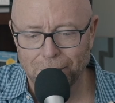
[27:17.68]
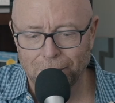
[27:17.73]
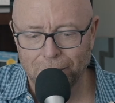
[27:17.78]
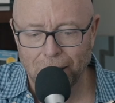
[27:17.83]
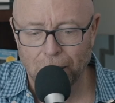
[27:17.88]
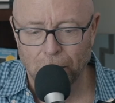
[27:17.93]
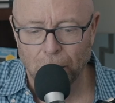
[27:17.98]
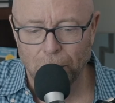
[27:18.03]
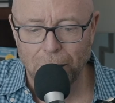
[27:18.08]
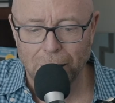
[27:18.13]

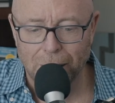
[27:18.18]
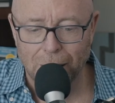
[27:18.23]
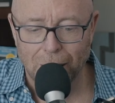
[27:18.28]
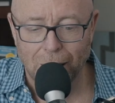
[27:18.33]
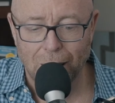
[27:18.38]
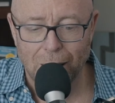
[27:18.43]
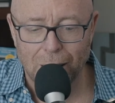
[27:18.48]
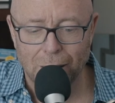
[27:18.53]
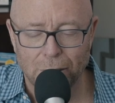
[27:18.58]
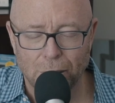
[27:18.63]
Yeah, we're making
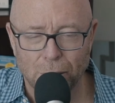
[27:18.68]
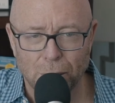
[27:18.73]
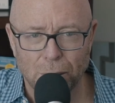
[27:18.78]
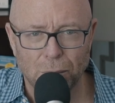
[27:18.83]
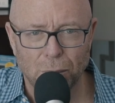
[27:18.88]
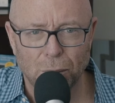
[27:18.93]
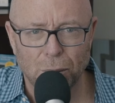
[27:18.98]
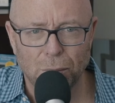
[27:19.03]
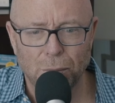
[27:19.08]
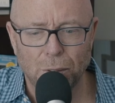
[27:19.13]
a lot of it.
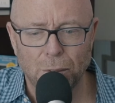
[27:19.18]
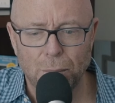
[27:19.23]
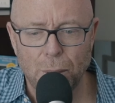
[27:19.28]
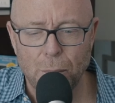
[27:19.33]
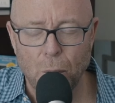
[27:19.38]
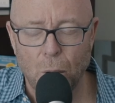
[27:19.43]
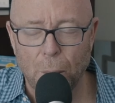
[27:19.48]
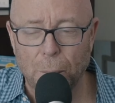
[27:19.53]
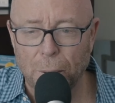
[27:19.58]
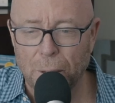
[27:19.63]
we have we've
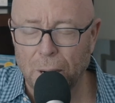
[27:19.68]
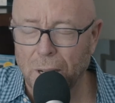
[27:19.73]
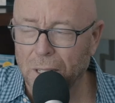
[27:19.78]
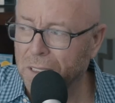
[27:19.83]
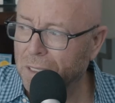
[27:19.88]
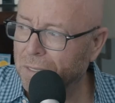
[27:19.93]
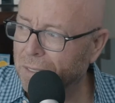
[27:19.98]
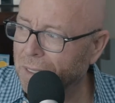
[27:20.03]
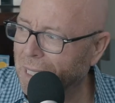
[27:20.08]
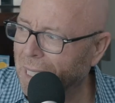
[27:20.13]
been more
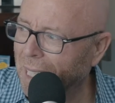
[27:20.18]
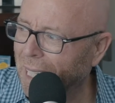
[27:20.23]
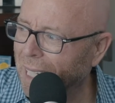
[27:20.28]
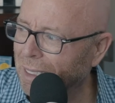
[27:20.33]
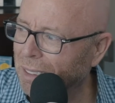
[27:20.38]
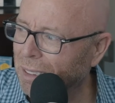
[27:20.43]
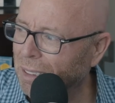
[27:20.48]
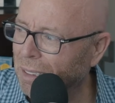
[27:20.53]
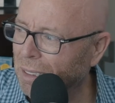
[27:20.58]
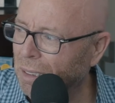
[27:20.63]
productive in the
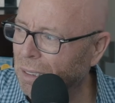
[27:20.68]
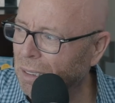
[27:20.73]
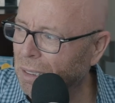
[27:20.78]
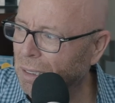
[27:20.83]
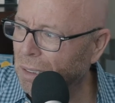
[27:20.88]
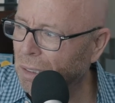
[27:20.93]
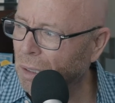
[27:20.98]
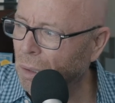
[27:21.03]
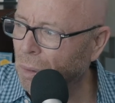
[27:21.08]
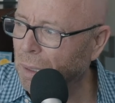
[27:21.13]
last
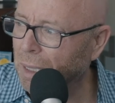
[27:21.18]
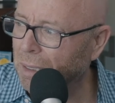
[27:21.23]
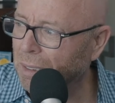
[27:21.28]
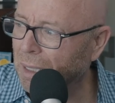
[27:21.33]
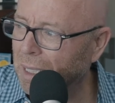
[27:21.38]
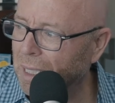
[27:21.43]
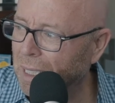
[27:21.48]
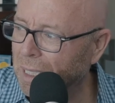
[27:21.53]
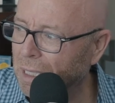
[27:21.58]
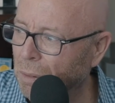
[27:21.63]
two weeks,
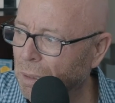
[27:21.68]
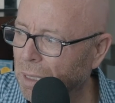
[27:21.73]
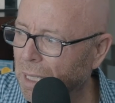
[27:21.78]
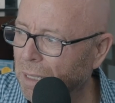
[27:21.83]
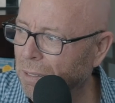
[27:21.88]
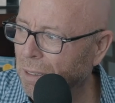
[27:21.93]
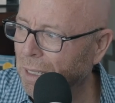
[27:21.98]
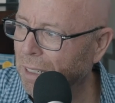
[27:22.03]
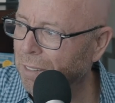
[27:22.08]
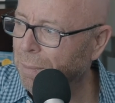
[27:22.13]
I think, than we
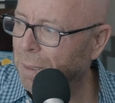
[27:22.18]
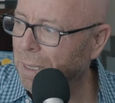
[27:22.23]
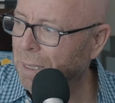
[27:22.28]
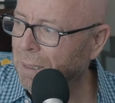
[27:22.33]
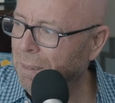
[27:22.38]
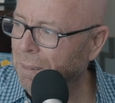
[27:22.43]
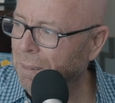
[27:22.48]
ever have been.